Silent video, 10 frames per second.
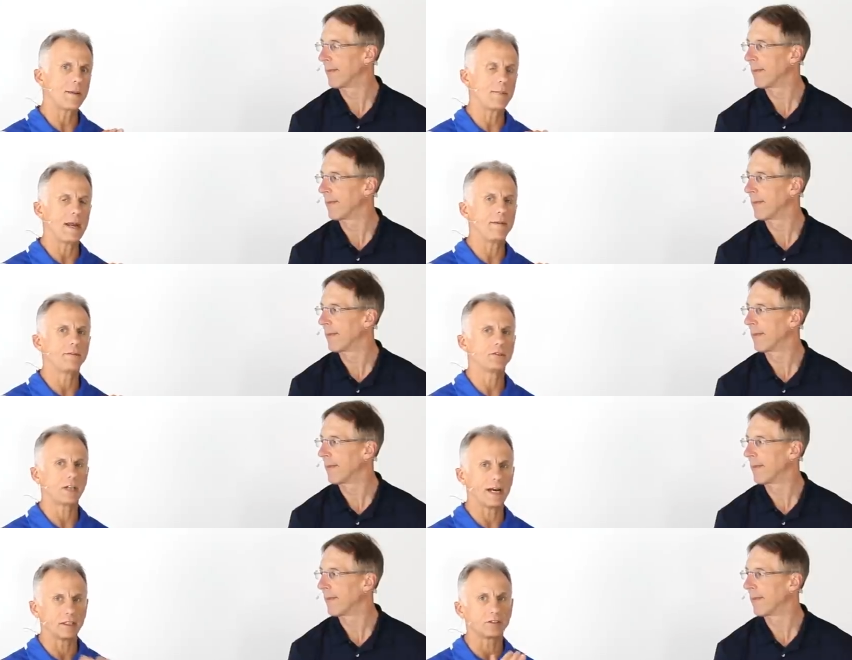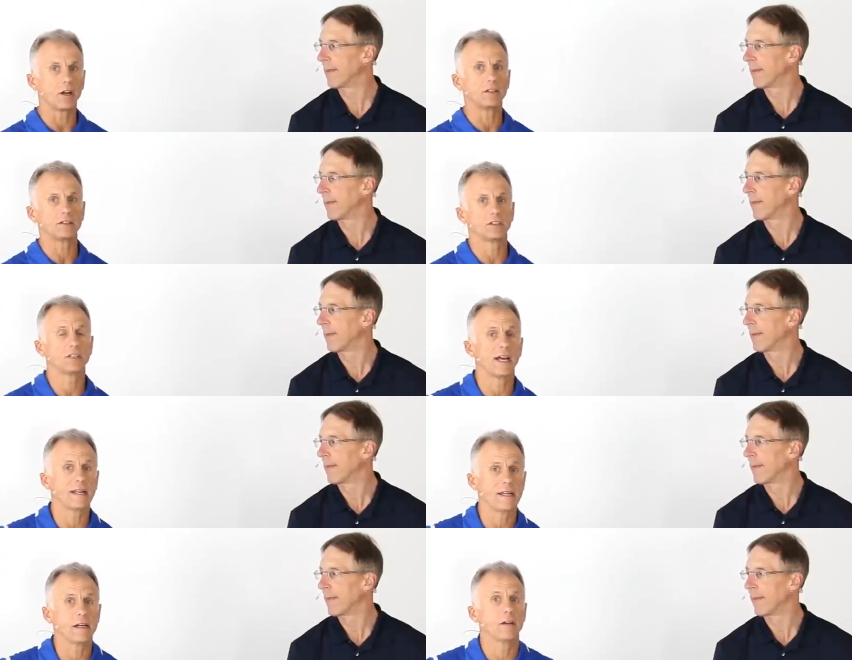Speaker 1: that painful side as long as it's
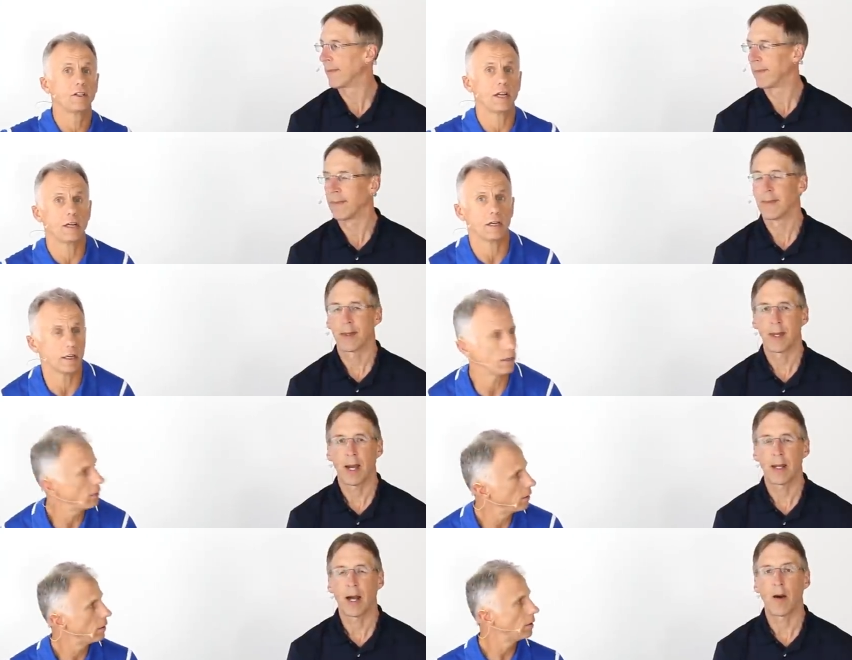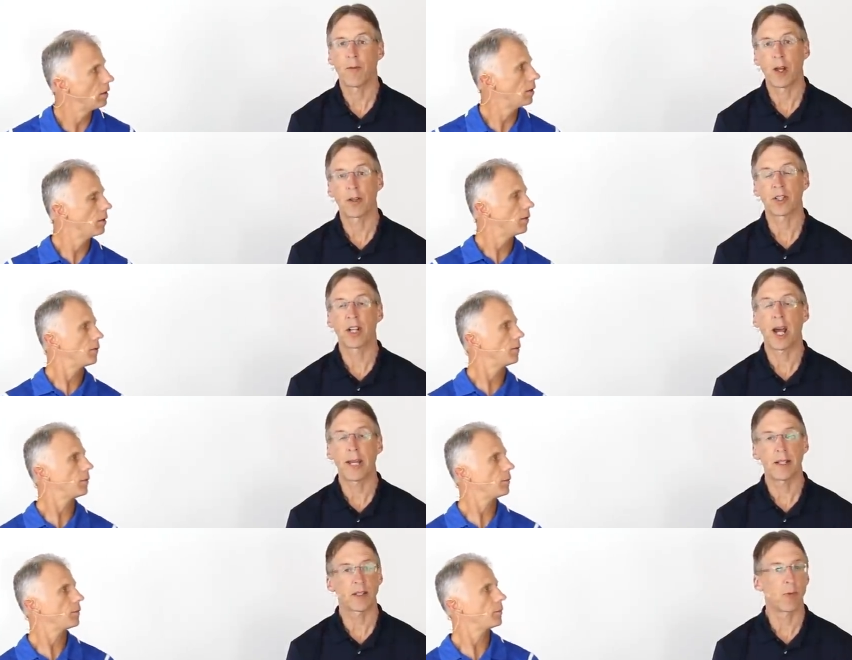not irritating it.
Speaker 2: Yeah, now if there's
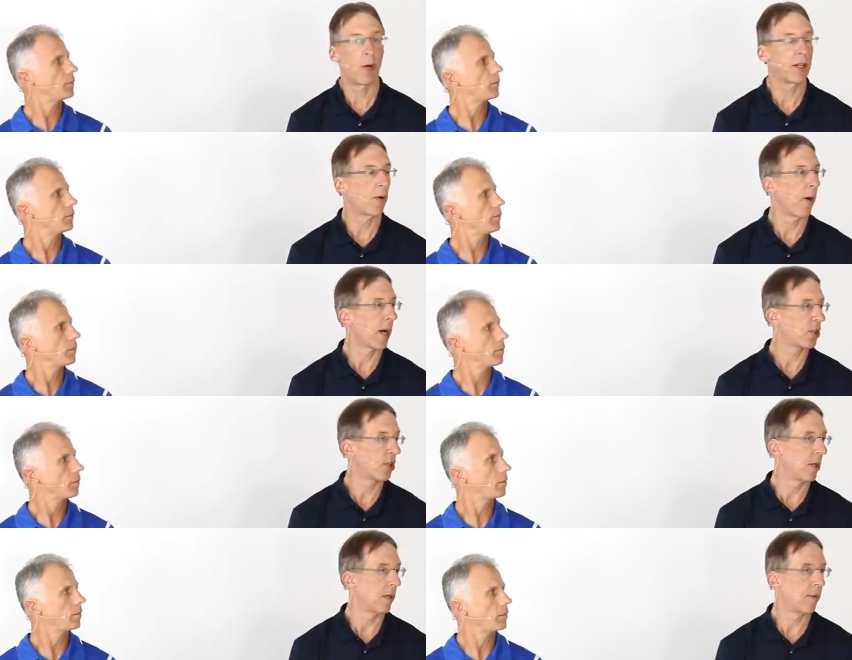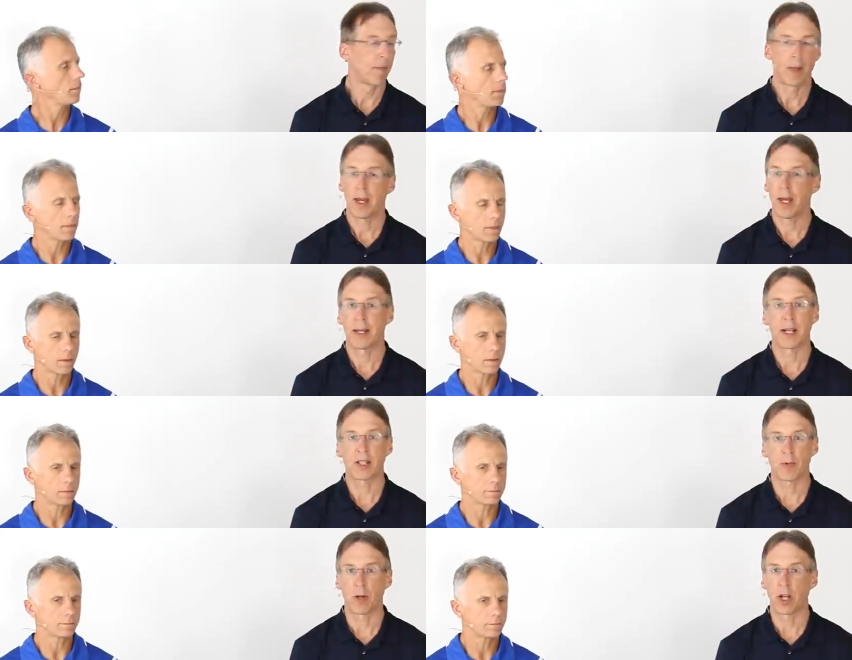tightness one direction and it
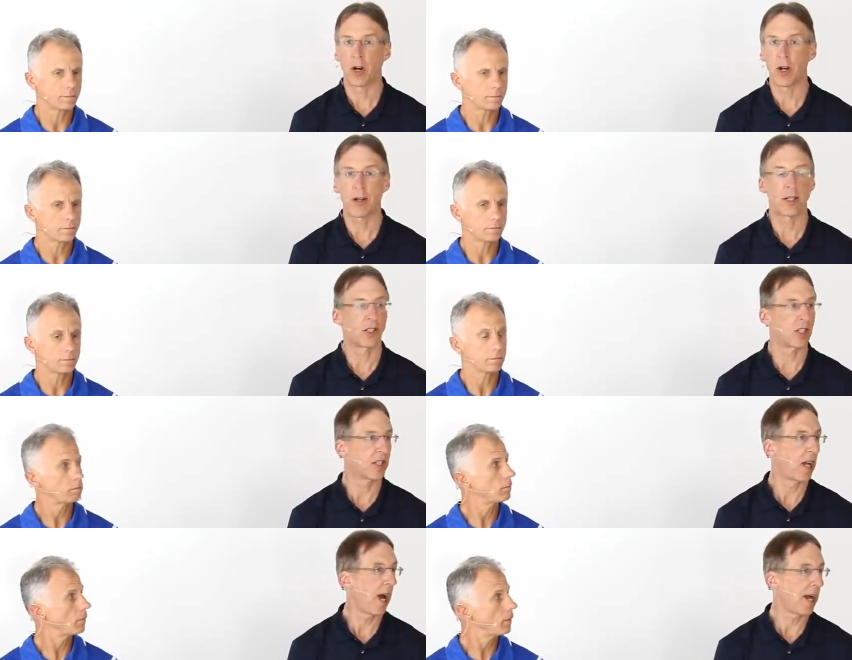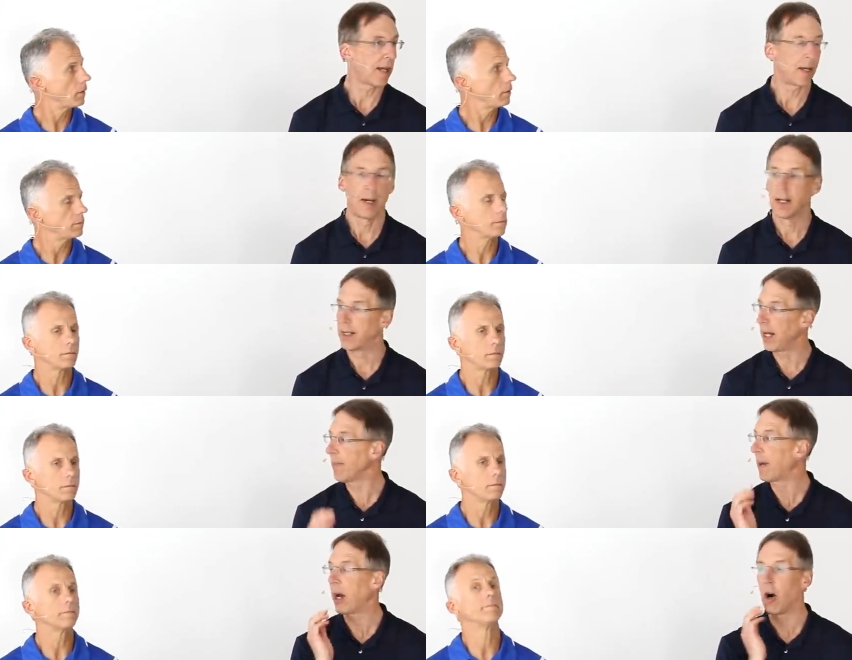doesn't really hurt, it's just tight,
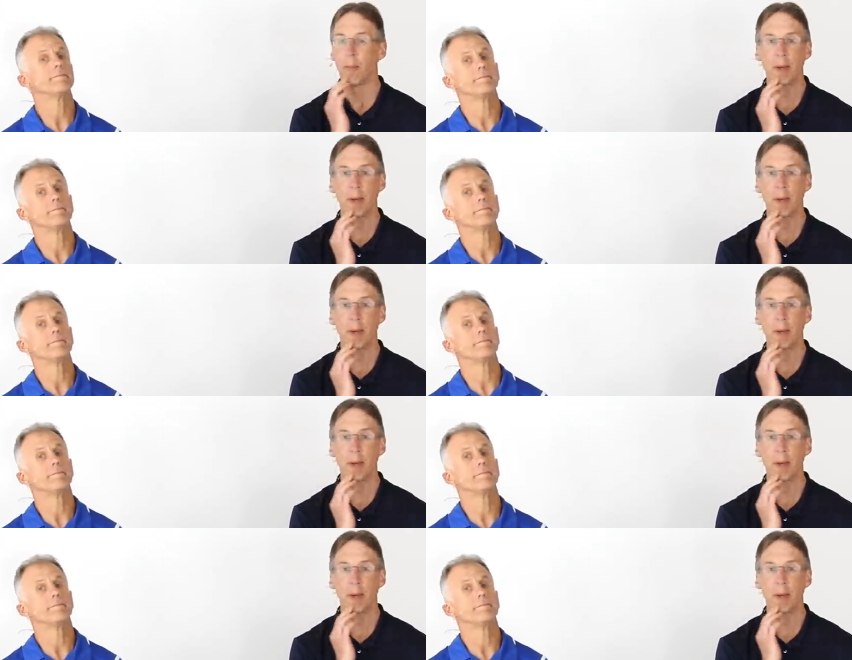then by all